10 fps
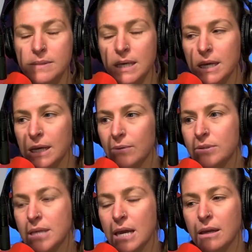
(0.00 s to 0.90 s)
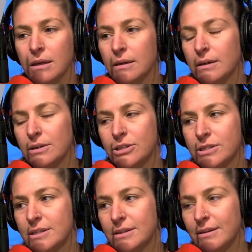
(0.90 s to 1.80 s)
it was like
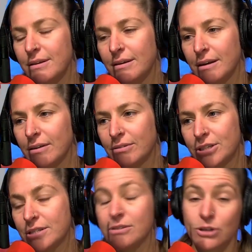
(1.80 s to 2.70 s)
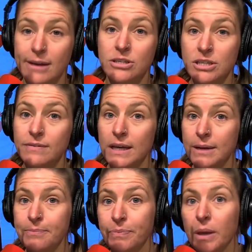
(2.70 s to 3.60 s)
just you know just trash
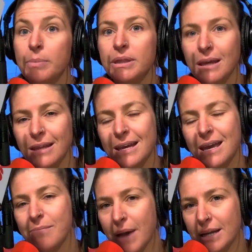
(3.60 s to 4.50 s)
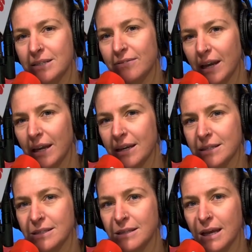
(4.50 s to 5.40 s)
tv yeah. but then they came back to
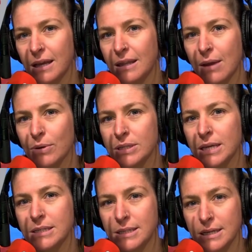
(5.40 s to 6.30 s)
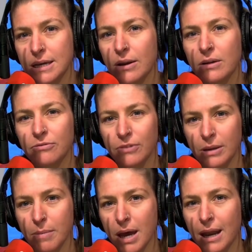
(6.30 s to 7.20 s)
vegas and they were they stayed down on
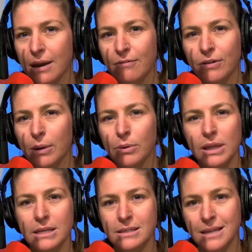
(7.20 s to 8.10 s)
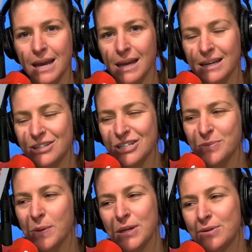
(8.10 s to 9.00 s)
Fremont. I don't forget where they stayed. And yeah. just
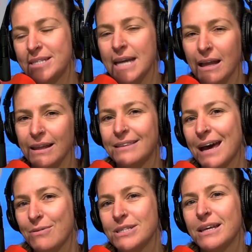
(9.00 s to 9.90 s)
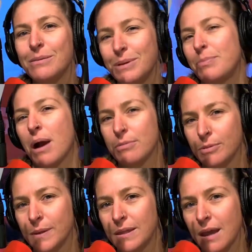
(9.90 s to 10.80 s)
what you could tell like that was going to be
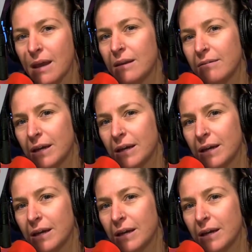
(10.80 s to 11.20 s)
probably the end of it.